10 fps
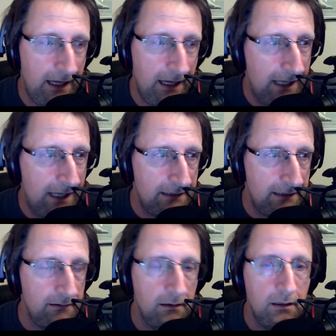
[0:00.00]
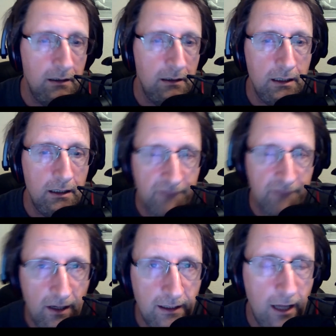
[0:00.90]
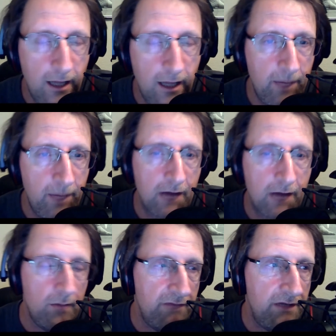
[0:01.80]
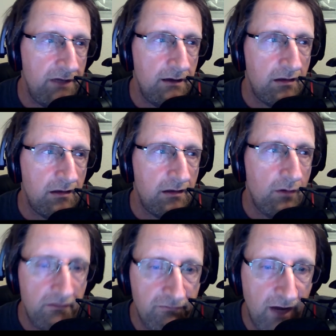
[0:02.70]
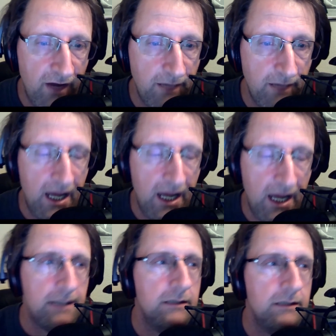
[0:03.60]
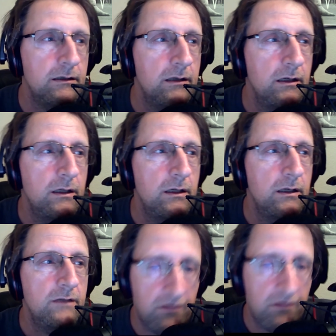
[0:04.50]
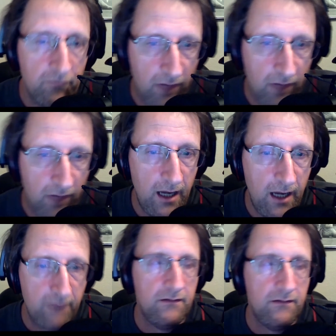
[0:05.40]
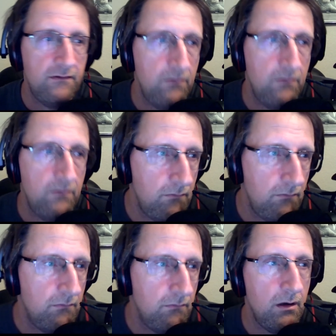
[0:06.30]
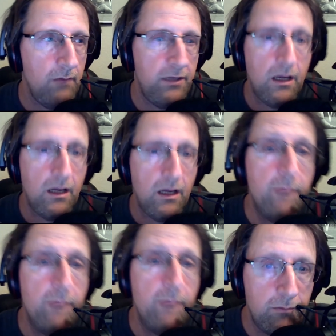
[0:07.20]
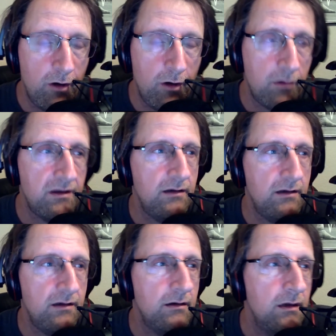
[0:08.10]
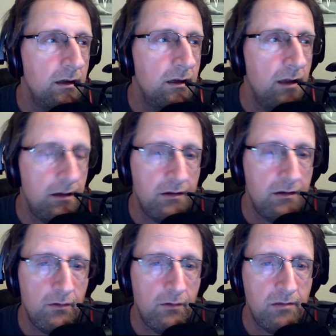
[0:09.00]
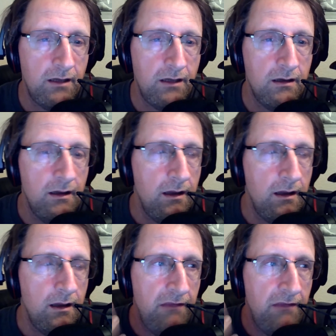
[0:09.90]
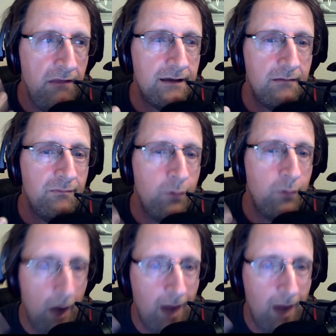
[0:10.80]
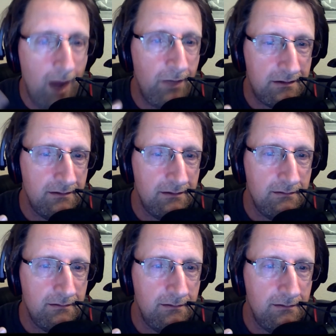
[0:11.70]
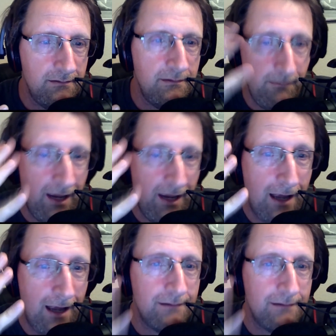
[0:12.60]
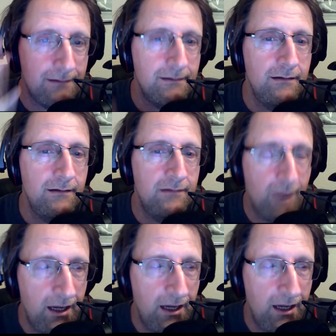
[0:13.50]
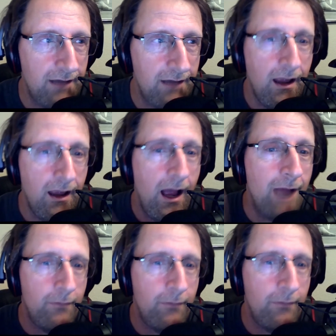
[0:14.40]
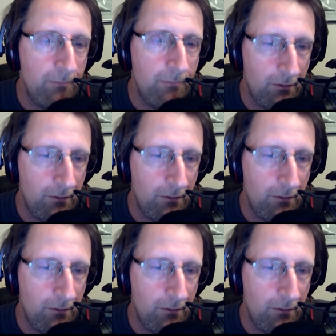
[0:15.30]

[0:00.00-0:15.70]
end, and I finally got back on my feet, and I started to fight back to survive and to become a better person, so to speak, that promise came back to my head. I remembered.